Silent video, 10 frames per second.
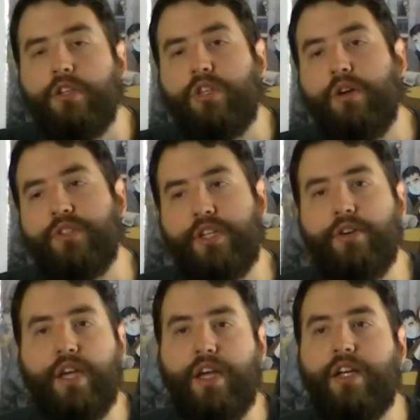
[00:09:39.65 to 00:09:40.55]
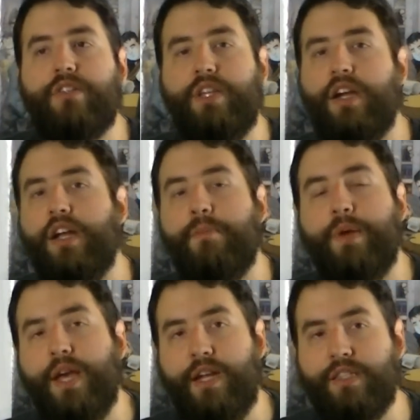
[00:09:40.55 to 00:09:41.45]
So I was like, okay, I'll set it
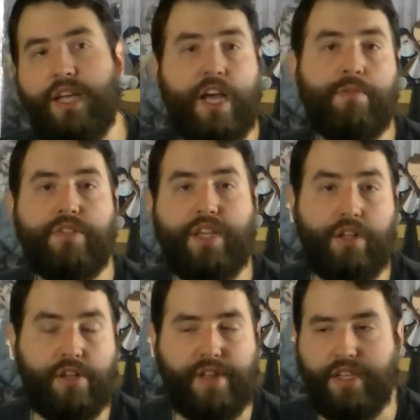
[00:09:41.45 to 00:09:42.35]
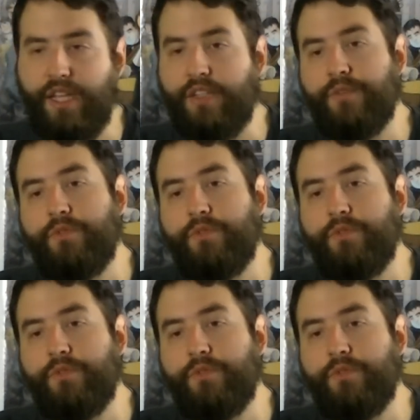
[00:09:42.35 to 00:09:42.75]
up and I'll time to see how long that takes.